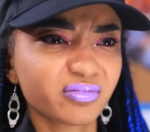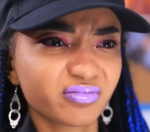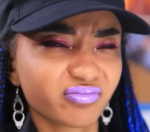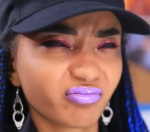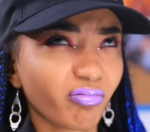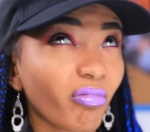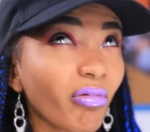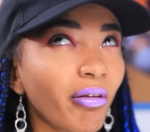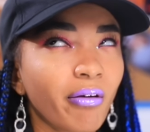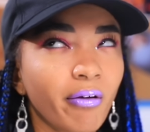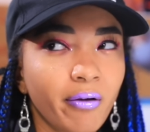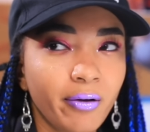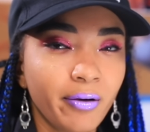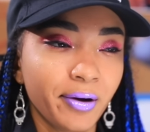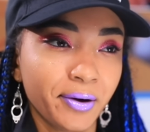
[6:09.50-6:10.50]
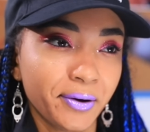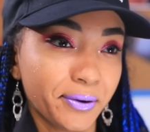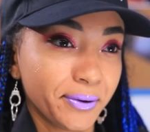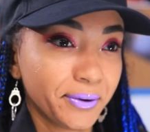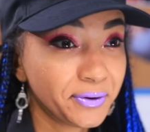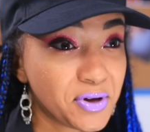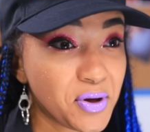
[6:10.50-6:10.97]
Well,
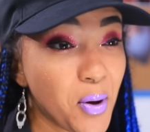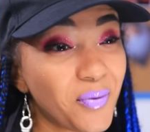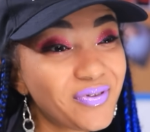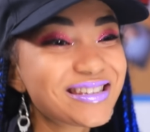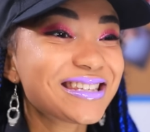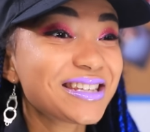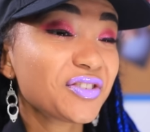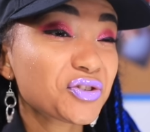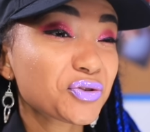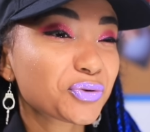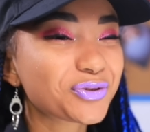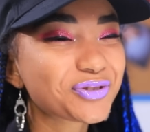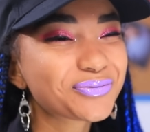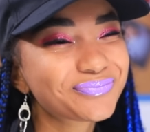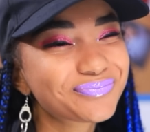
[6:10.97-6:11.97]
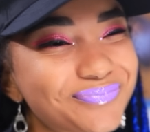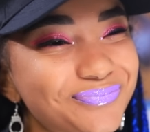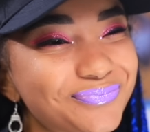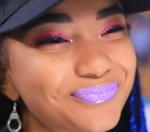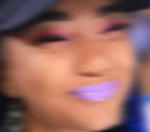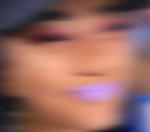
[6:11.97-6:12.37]
okay. You said it, not me.